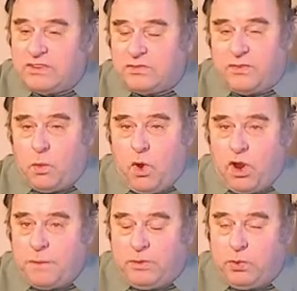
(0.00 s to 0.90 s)
this
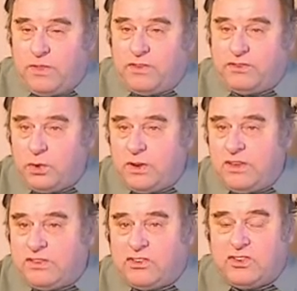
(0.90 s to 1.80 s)
war between the
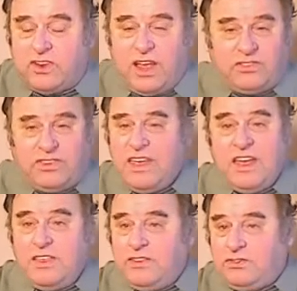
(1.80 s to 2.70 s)
Sunnis and Shias,
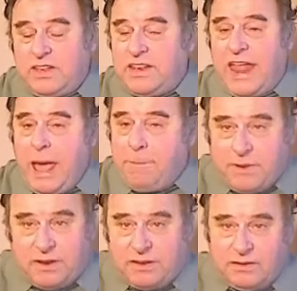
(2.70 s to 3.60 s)
this didn't happen